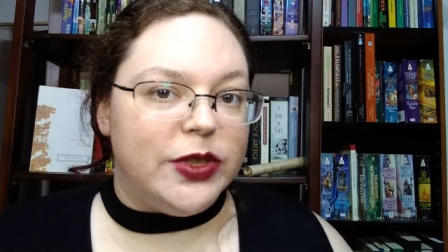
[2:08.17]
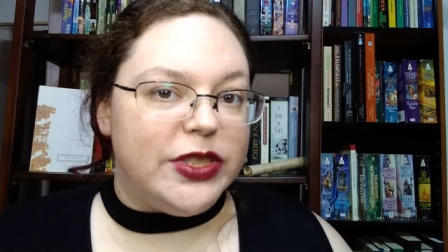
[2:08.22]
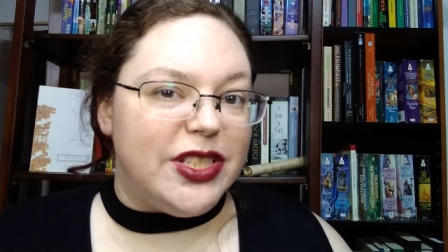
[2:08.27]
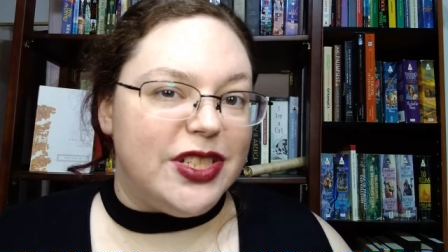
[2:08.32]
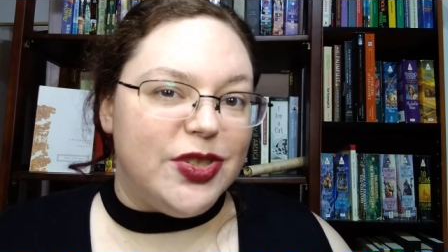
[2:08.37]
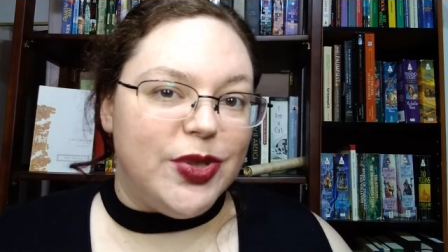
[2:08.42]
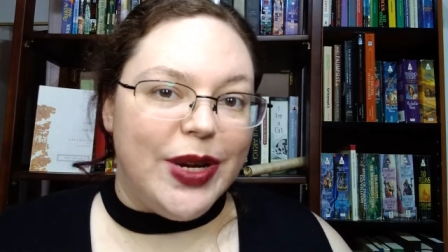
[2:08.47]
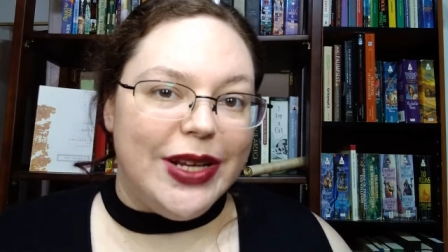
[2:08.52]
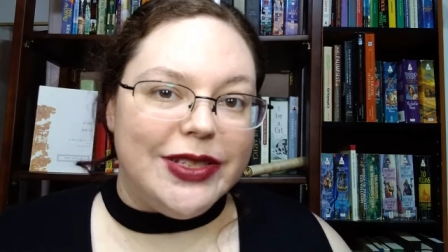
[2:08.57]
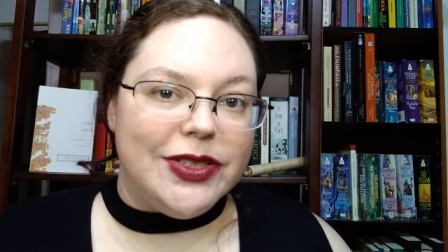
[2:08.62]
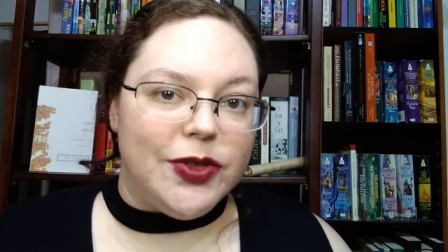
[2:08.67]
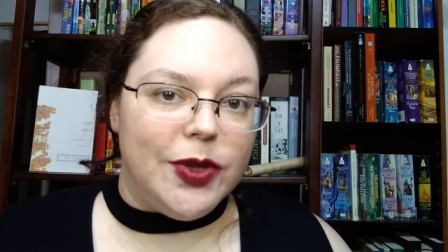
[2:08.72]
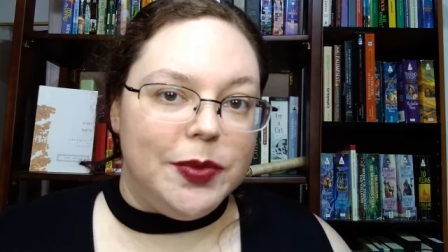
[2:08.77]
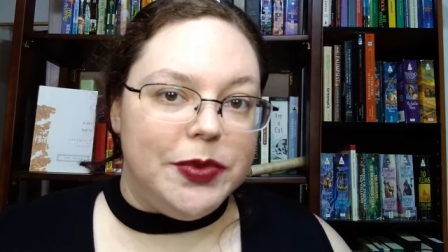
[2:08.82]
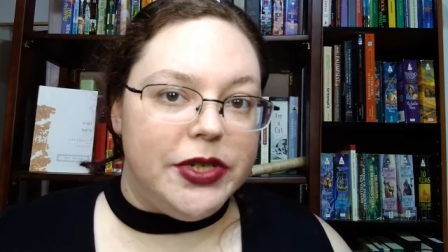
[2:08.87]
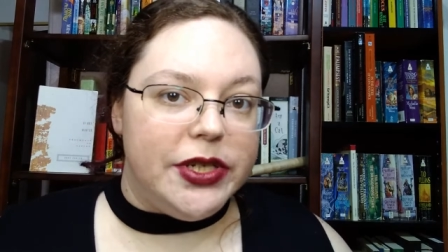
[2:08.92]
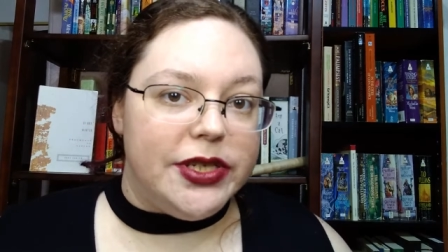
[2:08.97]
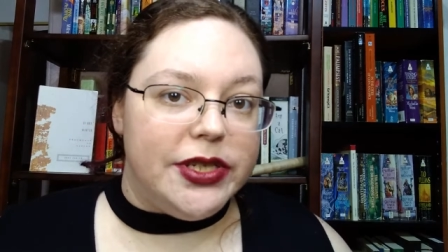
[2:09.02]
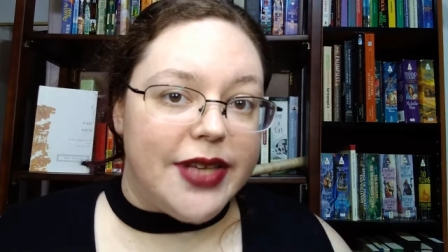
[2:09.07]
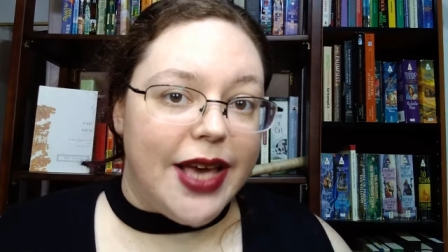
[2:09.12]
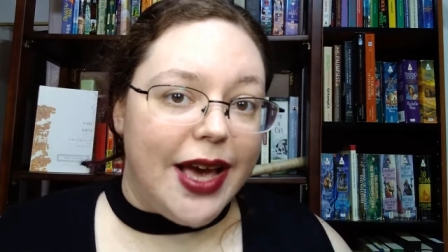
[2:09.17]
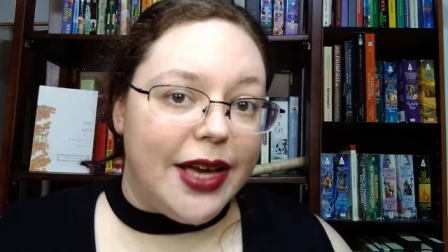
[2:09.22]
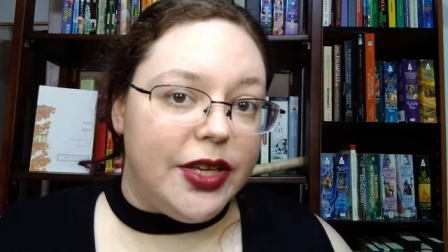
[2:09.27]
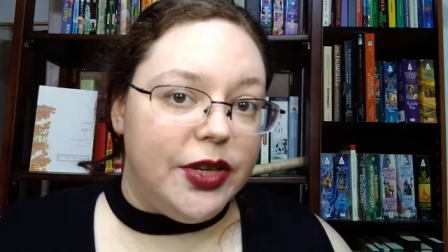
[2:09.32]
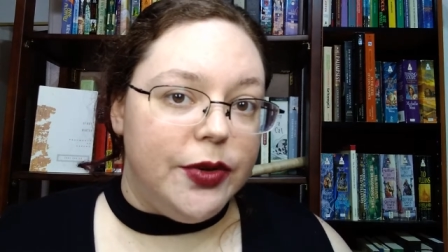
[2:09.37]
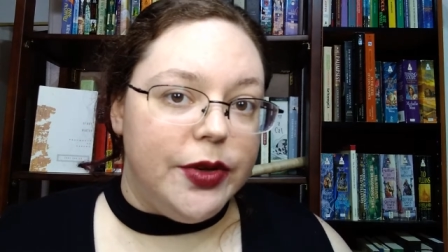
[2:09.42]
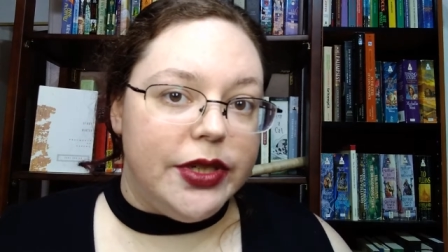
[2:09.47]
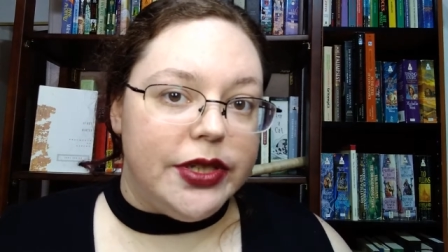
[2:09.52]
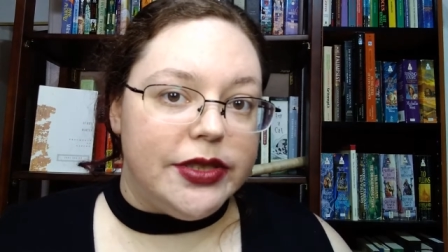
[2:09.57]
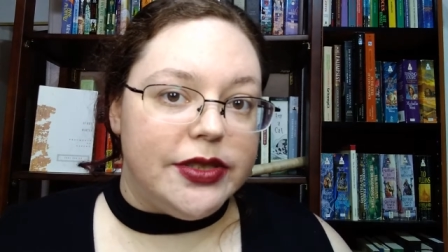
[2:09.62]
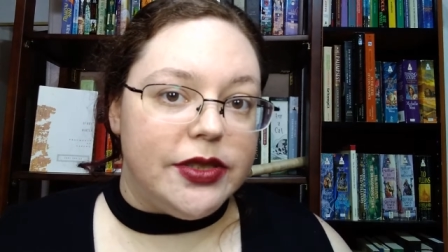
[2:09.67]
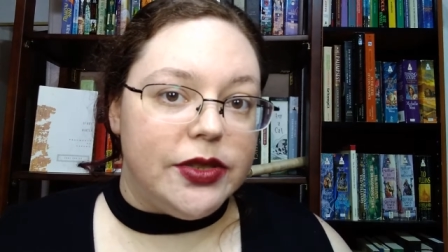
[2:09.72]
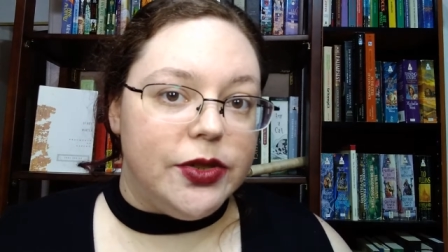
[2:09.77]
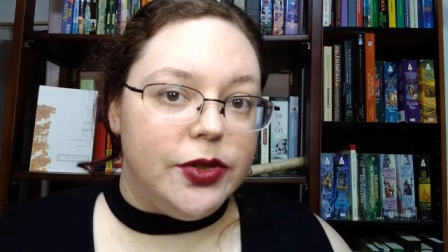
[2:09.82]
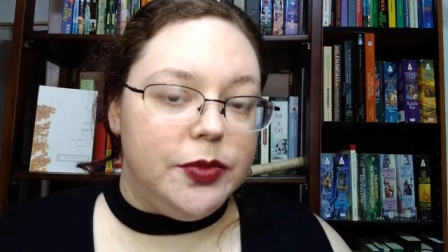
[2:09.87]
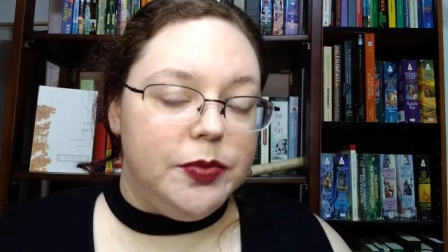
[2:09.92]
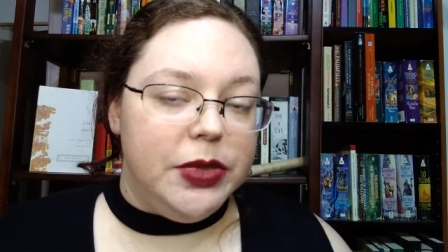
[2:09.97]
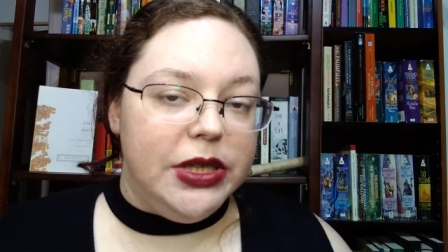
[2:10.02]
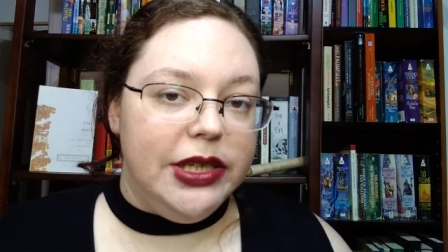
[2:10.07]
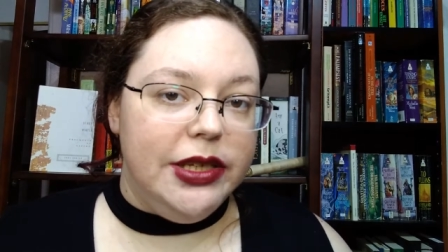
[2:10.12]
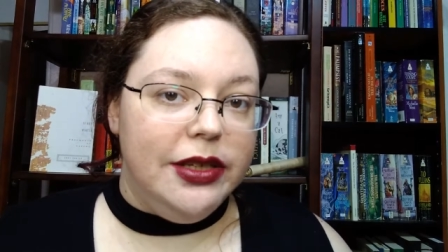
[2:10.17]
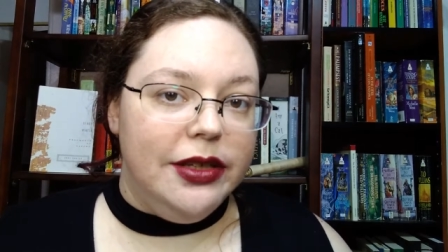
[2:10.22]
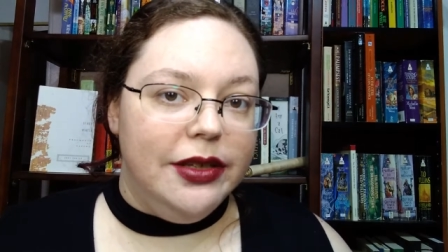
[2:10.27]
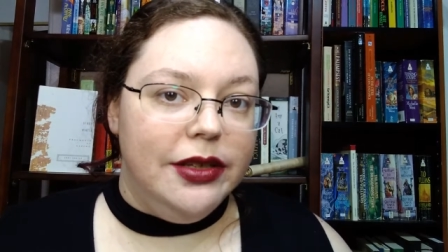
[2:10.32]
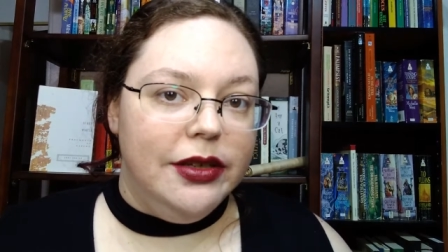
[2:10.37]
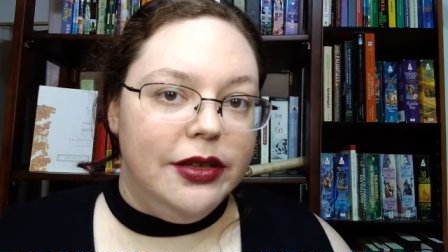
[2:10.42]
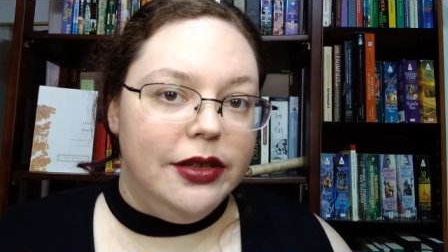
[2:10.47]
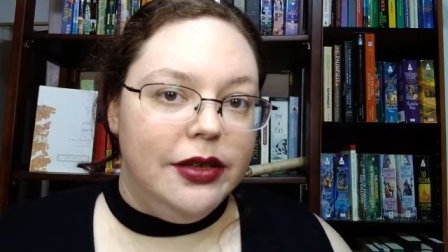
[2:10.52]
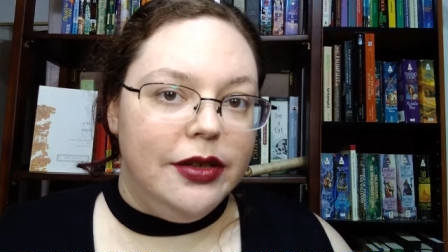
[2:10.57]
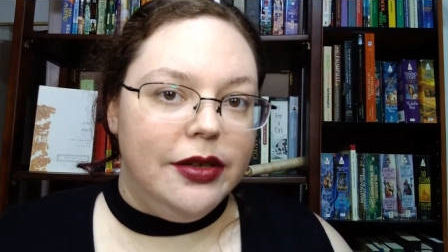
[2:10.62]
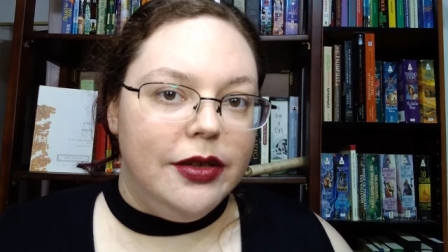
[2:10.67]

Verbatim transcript: Was the transcription as accurate as it could be?